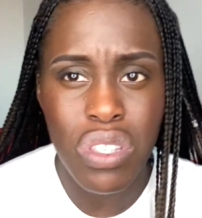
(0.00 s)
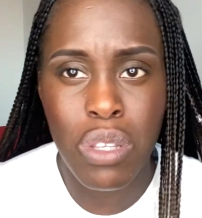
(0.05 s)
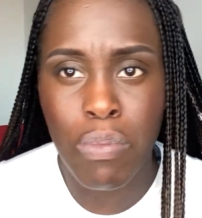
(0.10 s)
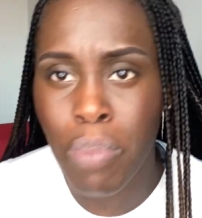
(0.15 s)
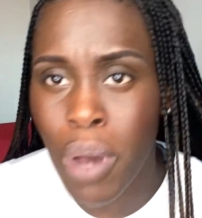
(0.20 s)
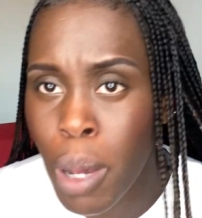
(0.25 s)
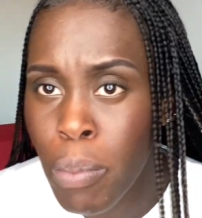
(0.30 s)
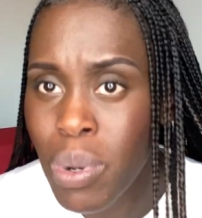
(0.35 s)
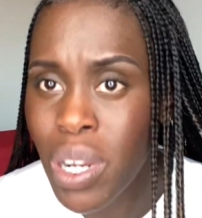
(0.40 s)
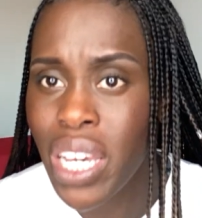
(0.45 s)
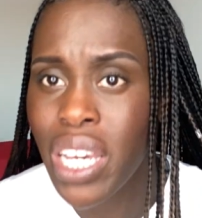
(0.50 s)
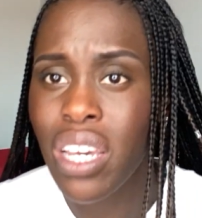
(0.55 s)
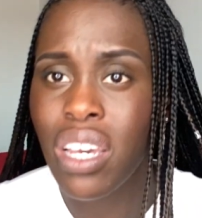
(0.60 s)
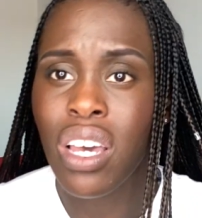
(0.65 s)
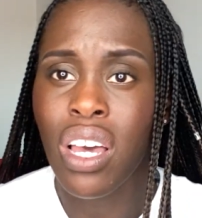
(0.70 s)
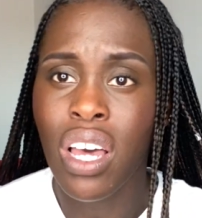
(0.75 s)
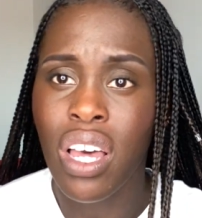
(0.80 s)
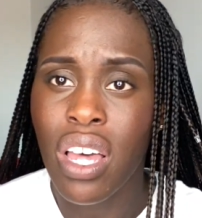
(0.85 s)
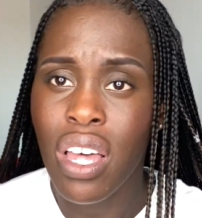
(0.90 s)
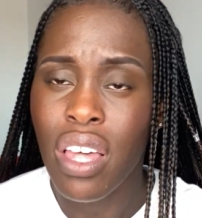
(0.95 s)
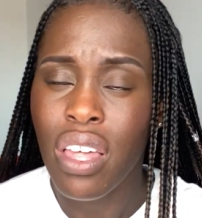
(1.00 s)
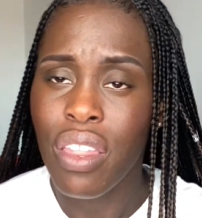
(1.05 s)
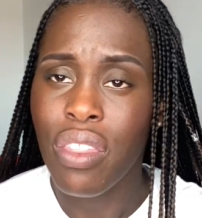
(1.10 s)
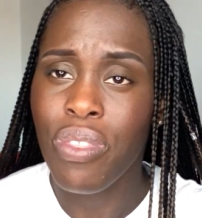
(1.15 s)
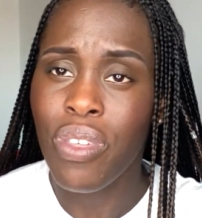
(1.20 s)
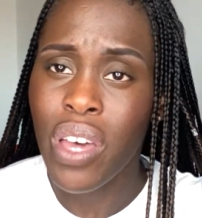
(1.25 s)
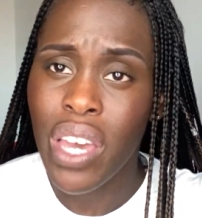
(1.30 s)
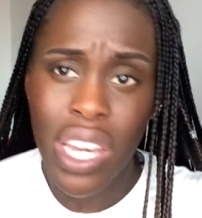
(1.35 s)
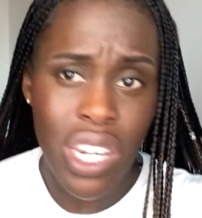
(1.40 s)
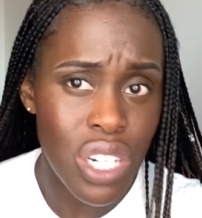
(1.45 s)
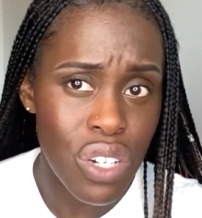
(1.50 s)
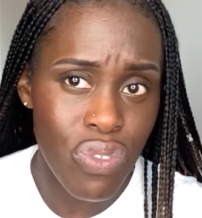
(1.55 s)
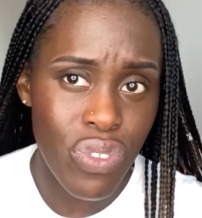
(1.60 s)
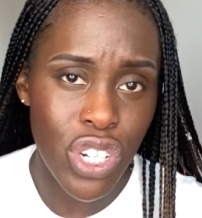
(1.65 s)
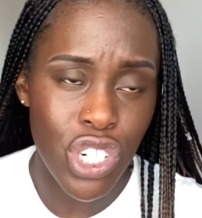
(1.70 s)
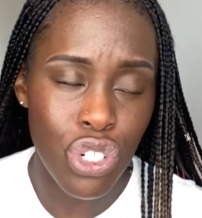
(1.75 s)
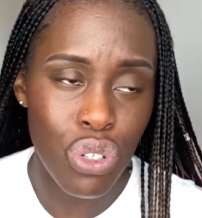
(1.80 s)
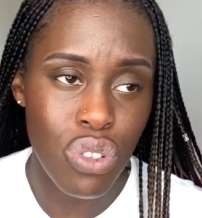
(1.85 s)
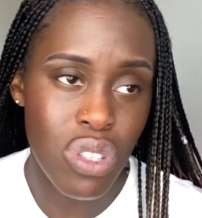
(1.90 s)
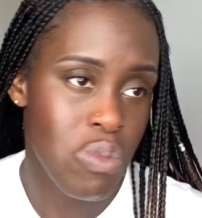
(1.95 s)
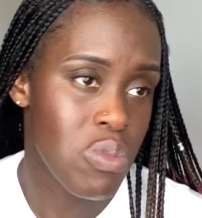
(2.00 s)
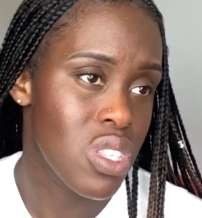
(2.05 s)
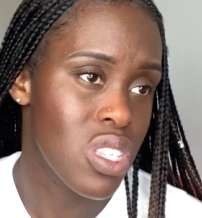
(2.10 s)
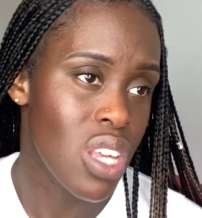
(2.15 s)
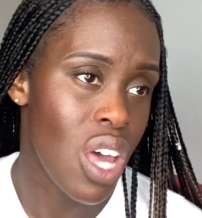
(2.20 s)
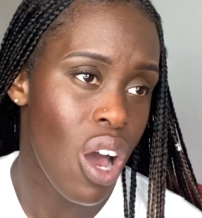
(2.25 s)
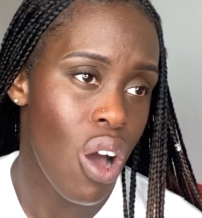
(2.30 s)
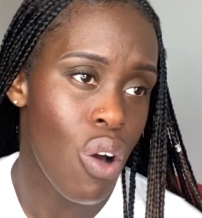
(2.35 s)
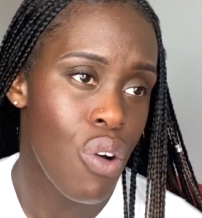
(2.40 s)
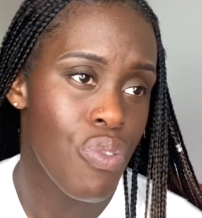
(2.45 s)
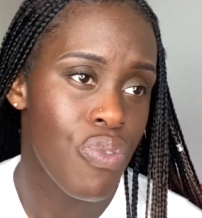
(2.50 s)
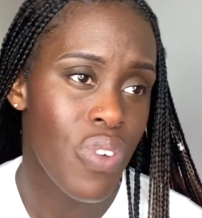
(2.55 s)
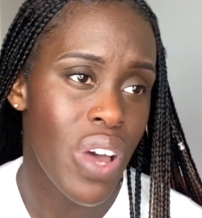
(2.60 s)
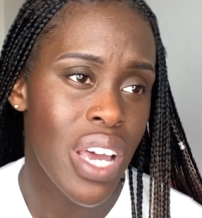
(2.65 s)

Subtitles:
the public, the individual themselves.